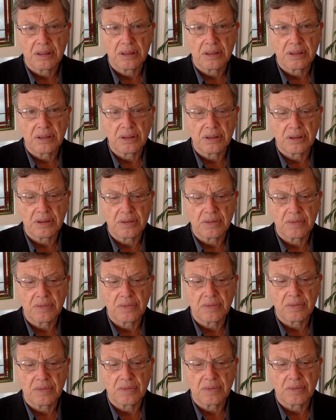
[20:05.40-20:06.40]
The
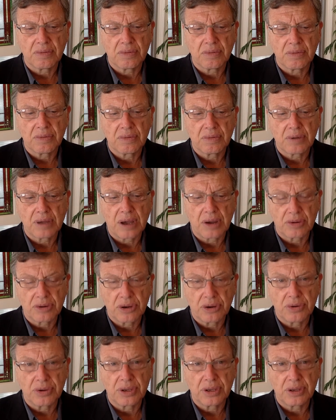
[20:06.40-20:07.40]

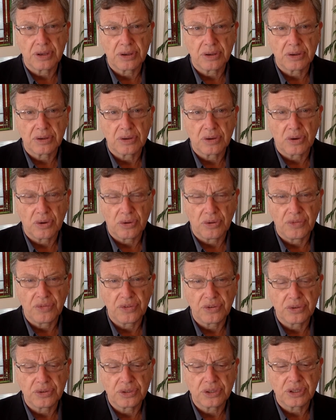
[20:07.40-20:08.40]
outgoing Whole
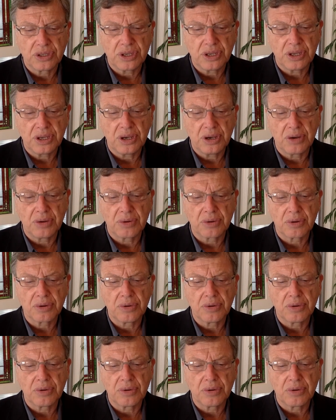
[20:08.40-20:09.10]
Foods CEO.